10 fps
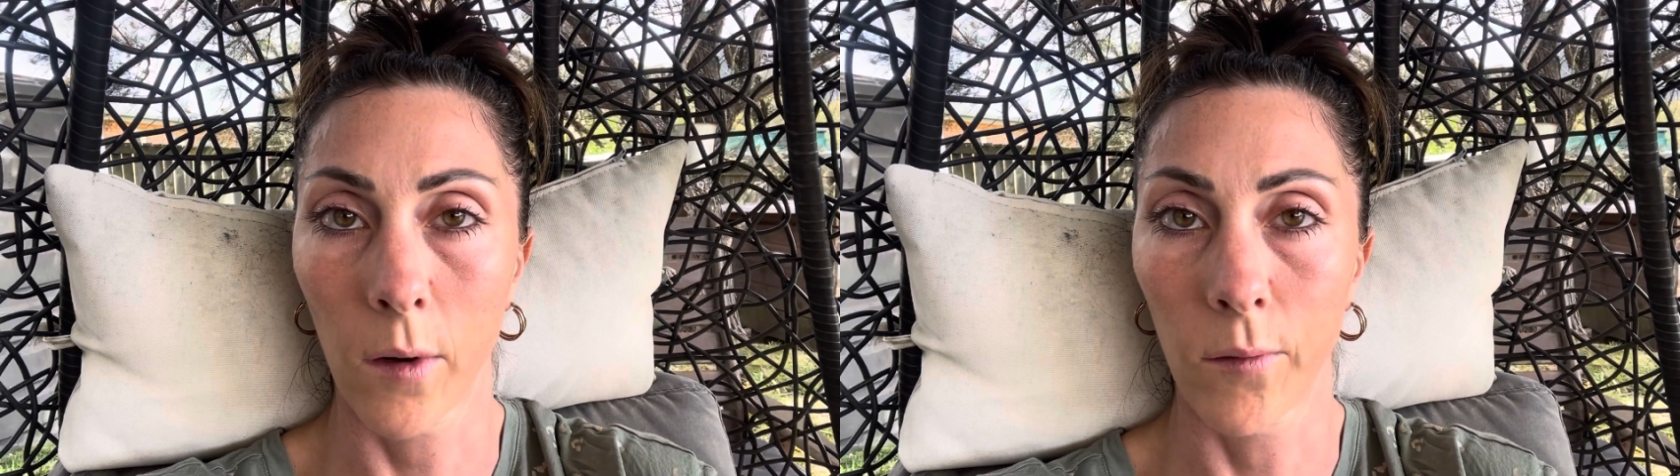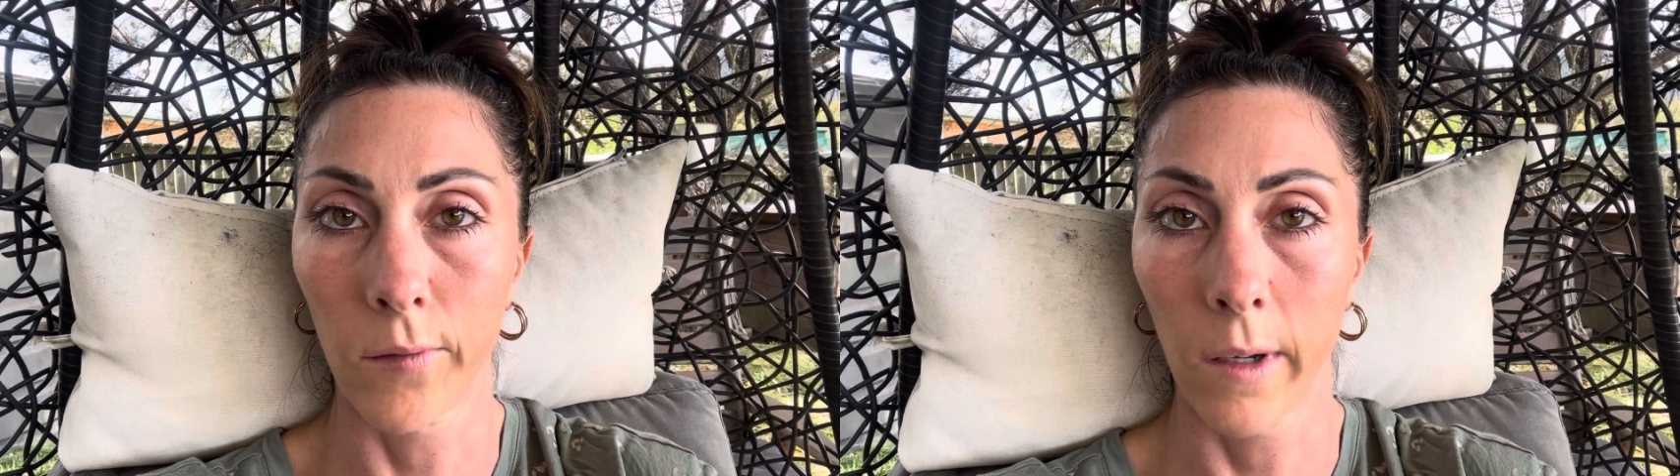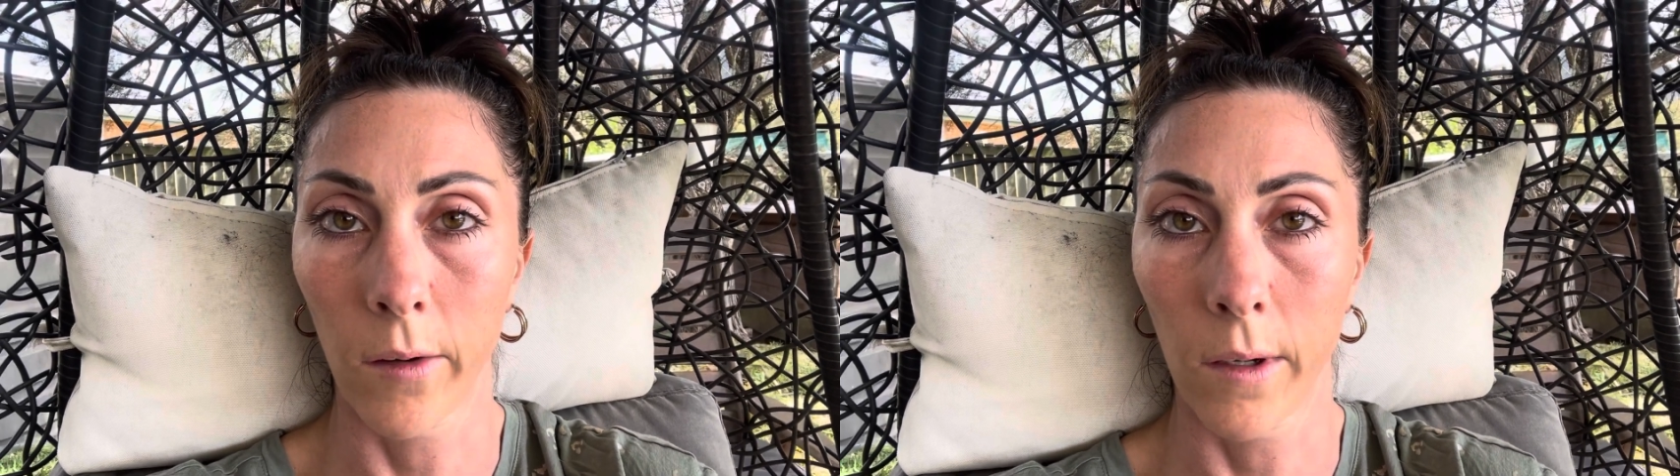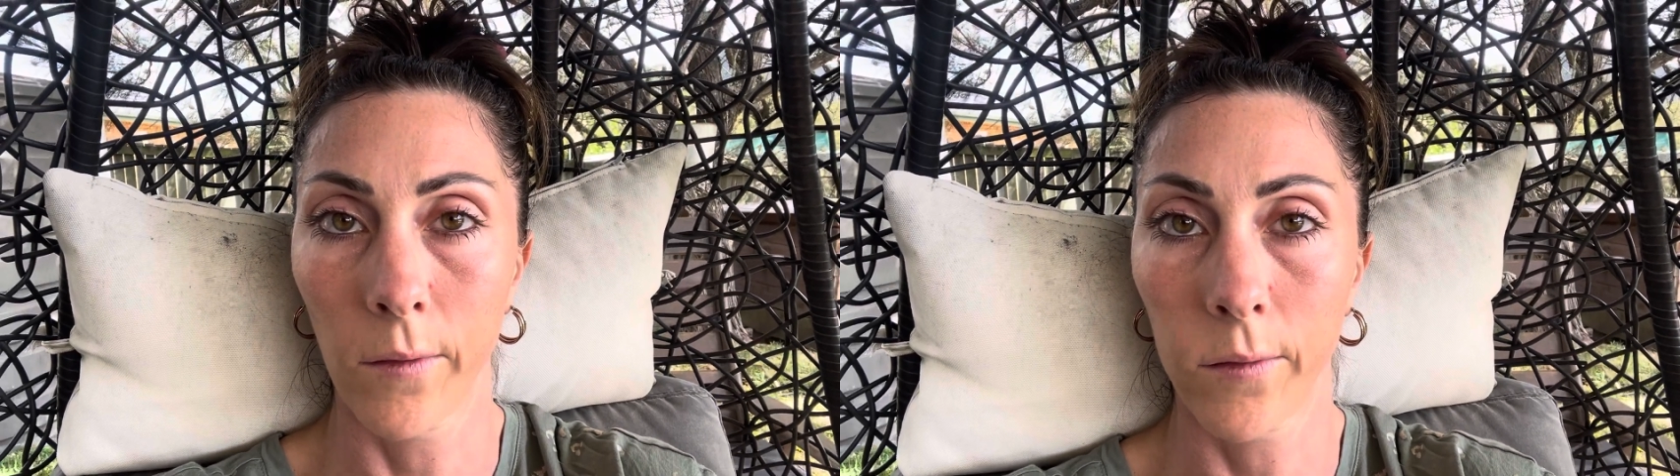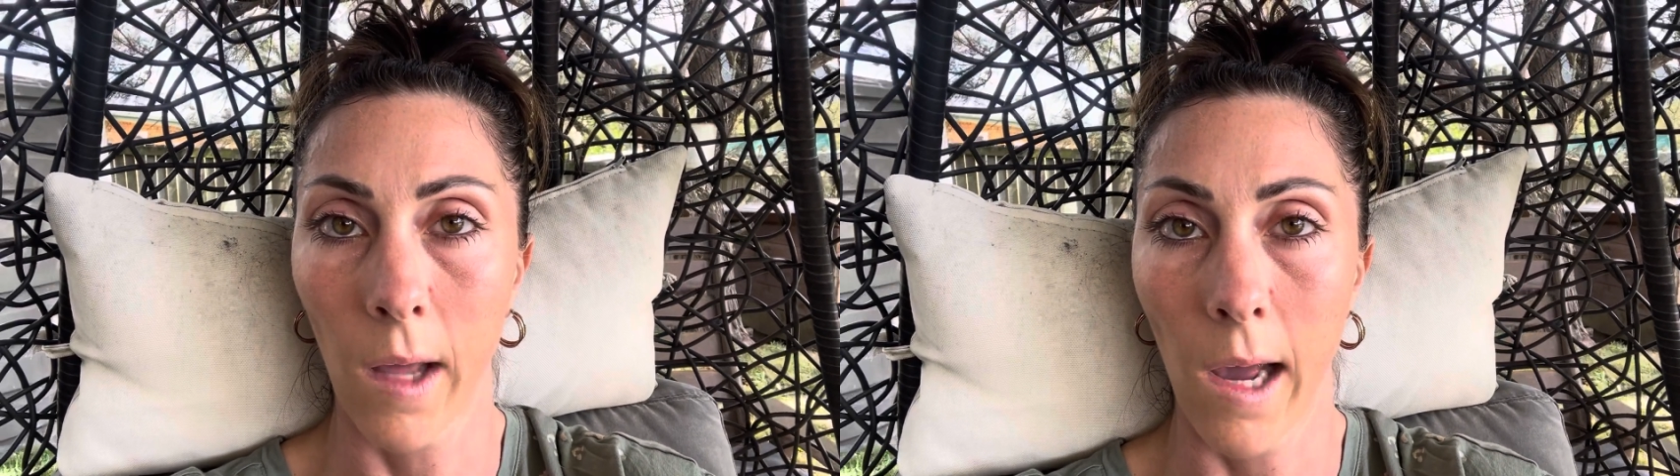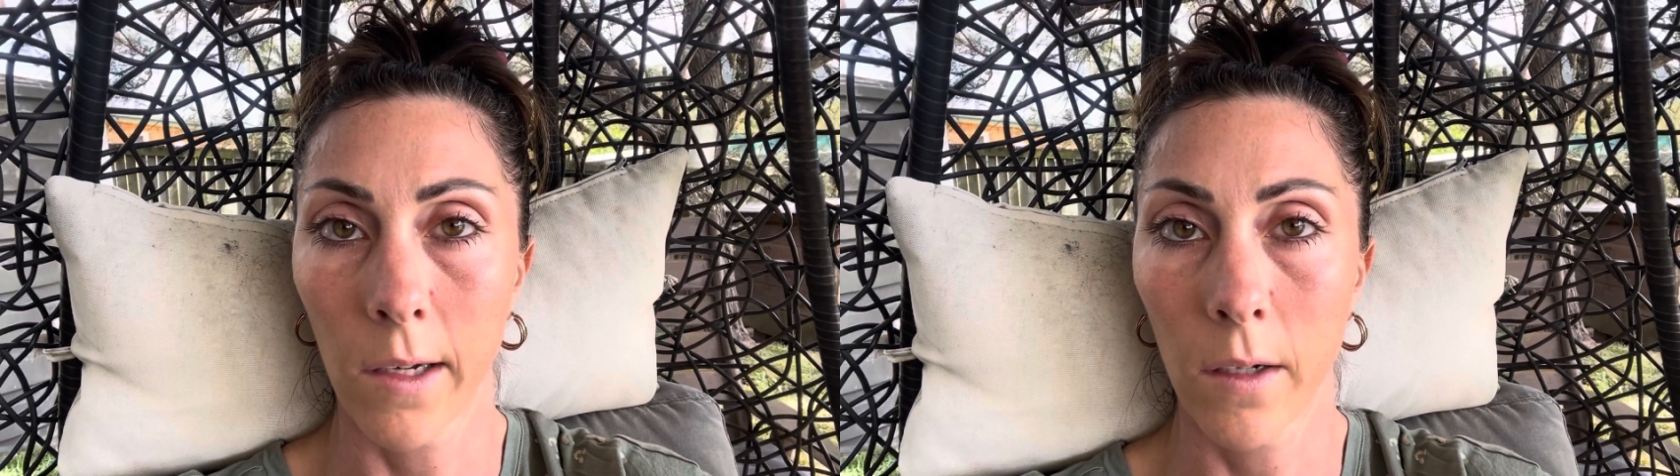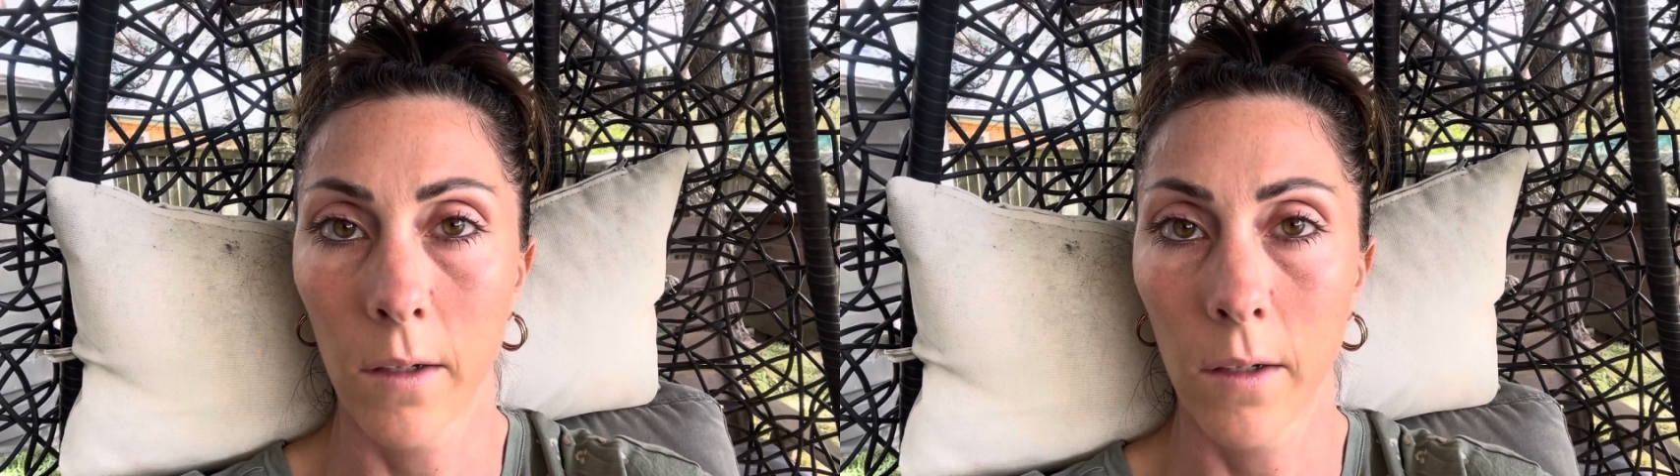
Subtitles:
felt very flat.